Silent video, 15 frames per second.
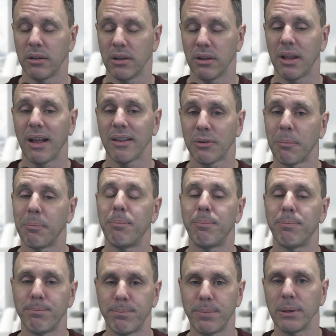that's a
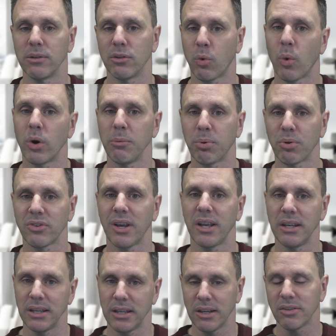big
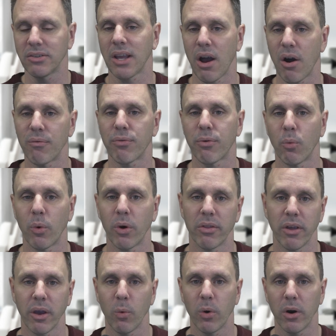20% discount from where
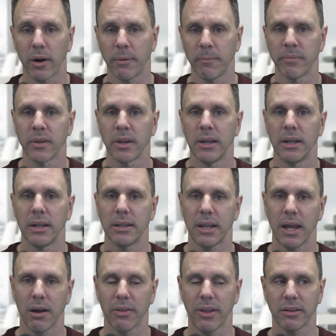they were.
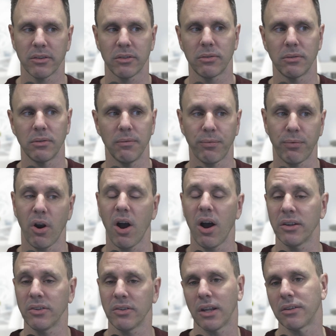Now for
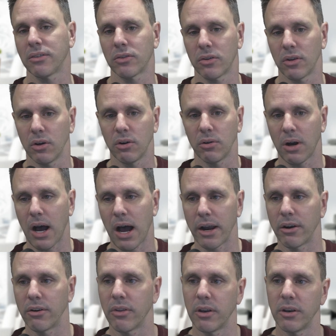us, that's still
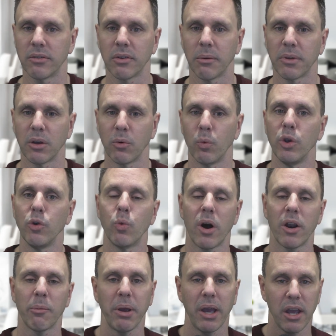higher than something we'd want
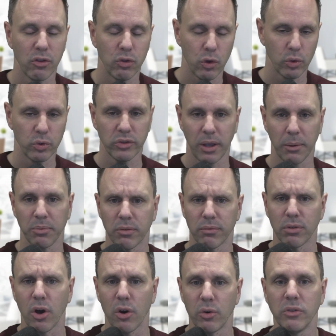to pay on those types of
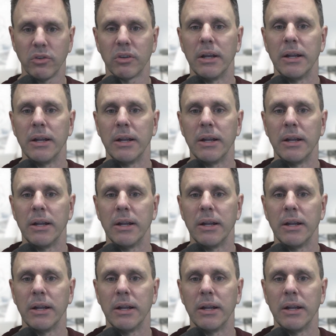loans.